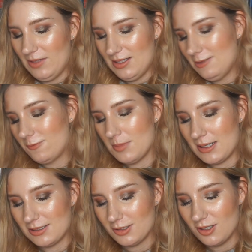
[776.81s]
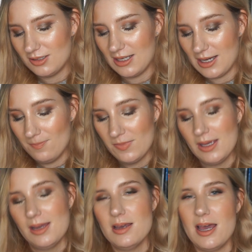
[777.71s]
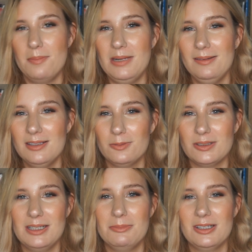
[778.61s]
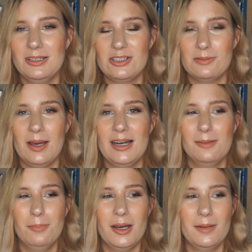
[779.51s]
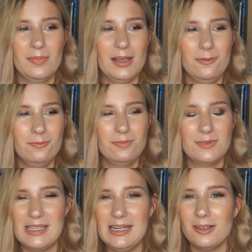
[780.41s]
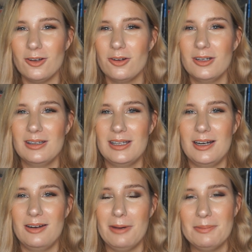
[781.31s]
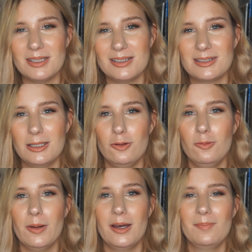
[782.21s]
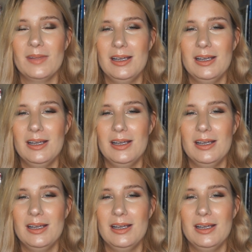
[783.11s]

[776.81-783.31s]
This is from Anastasia, and I believe this was a limited edition palette, but I've seen it on their website still, but